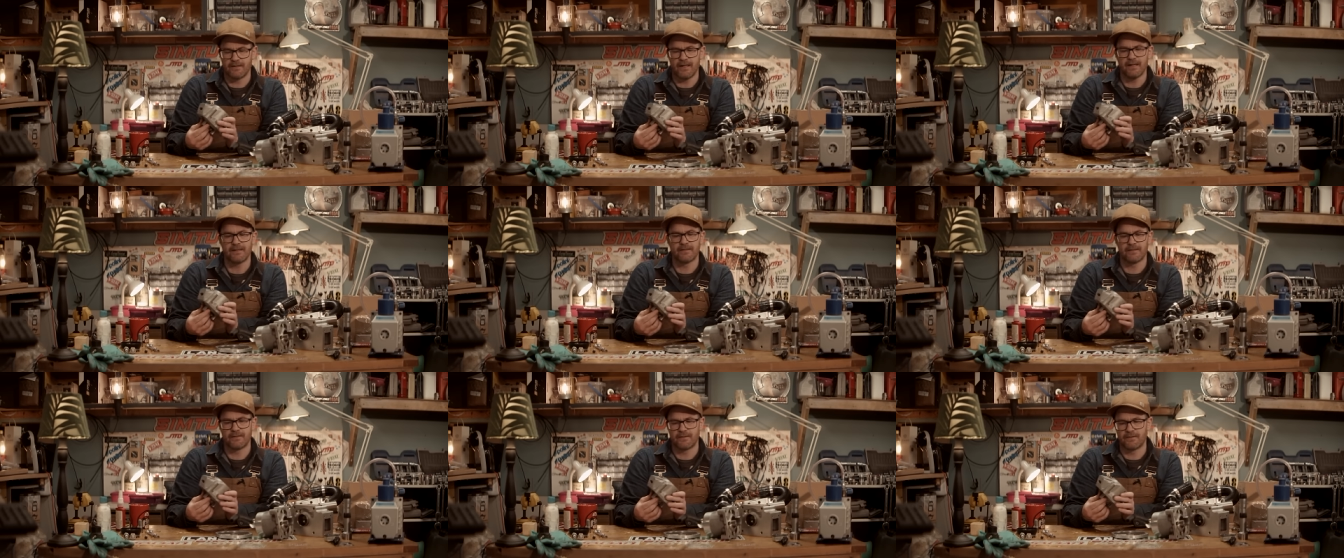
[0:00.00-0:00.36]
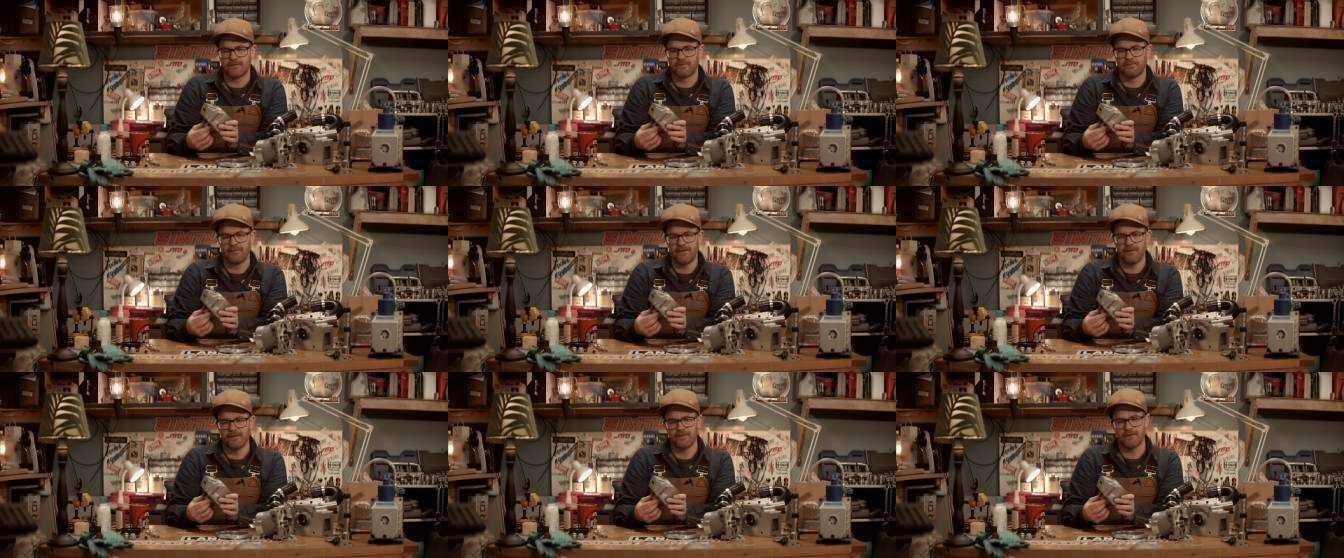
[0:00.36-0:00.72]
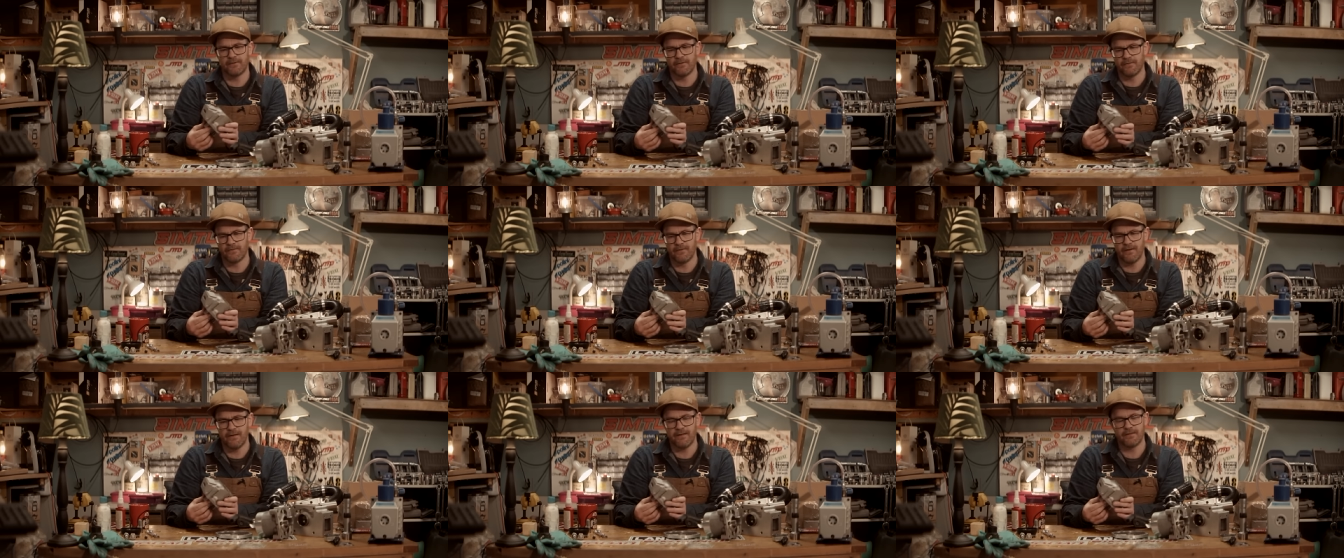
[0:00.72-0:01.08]
That's really
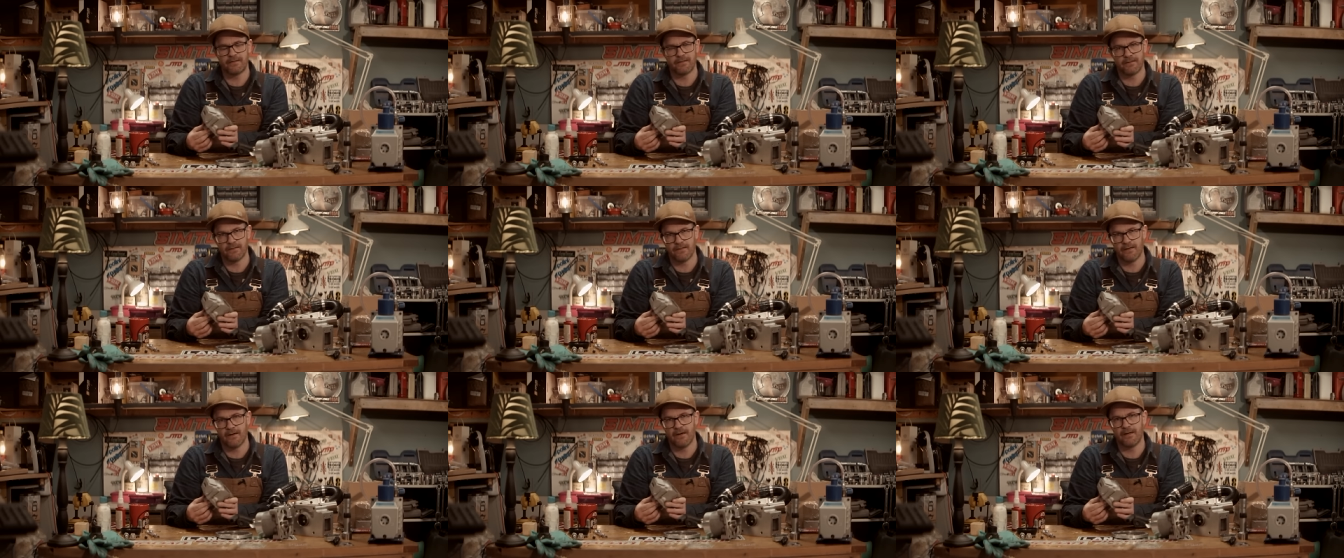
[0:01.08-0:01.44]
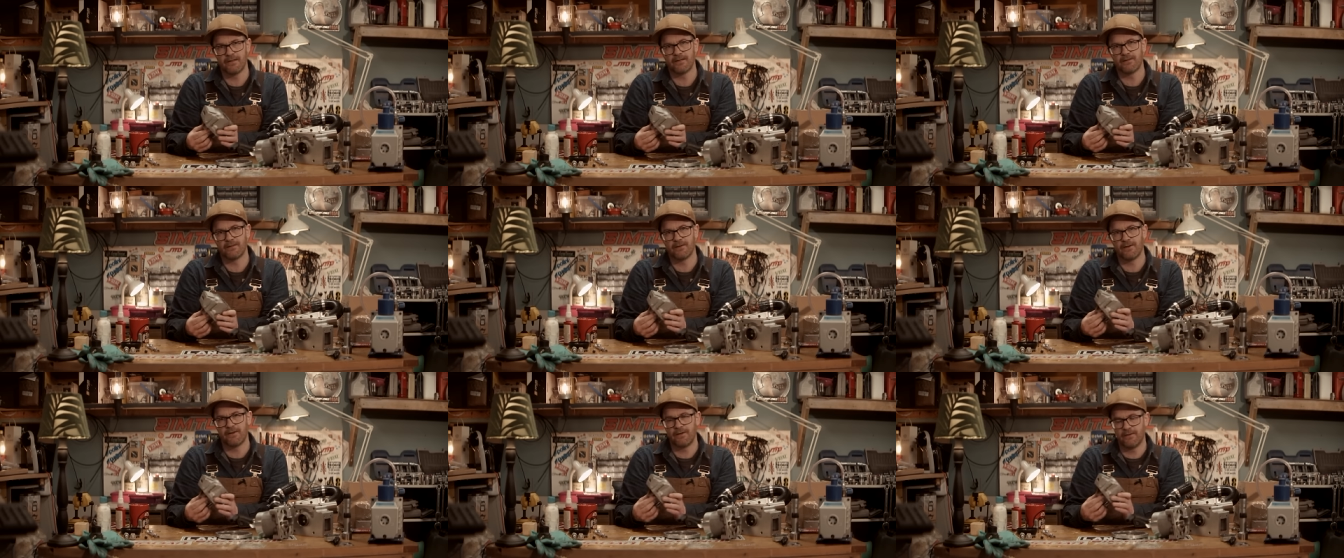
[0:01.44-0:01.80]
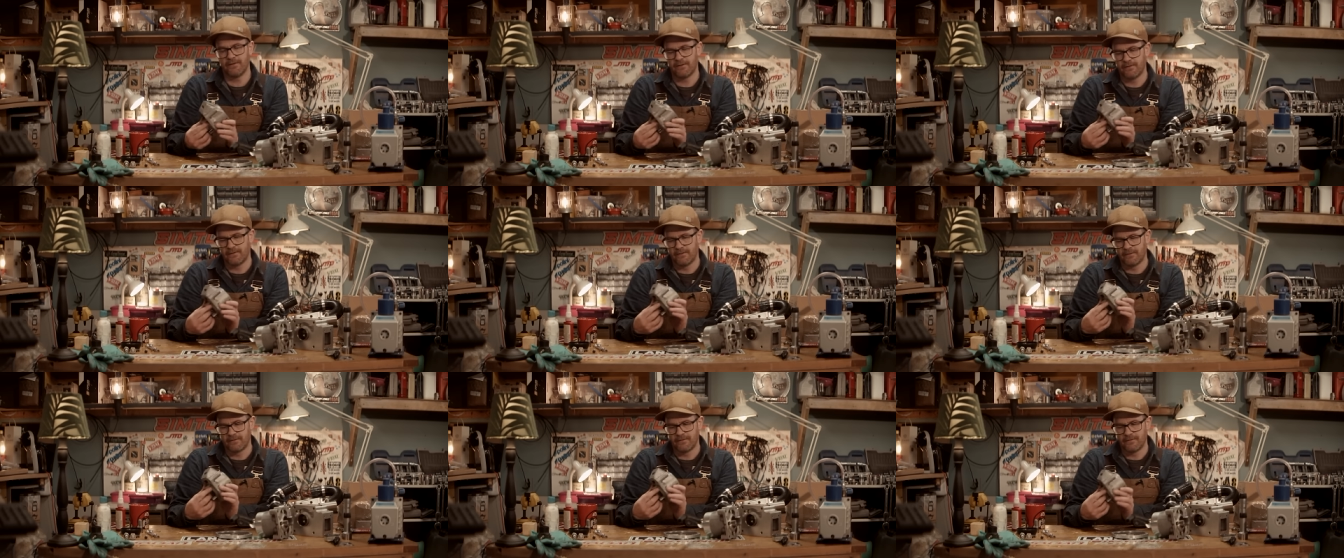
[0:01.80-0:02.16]
the reason I
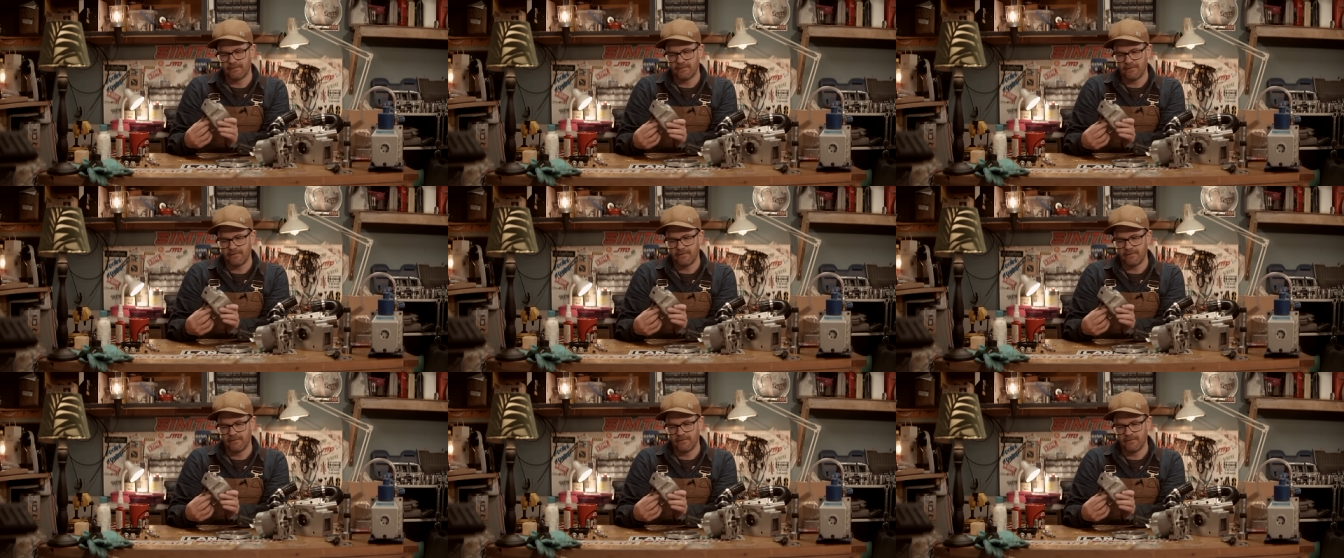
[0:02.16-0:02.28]
started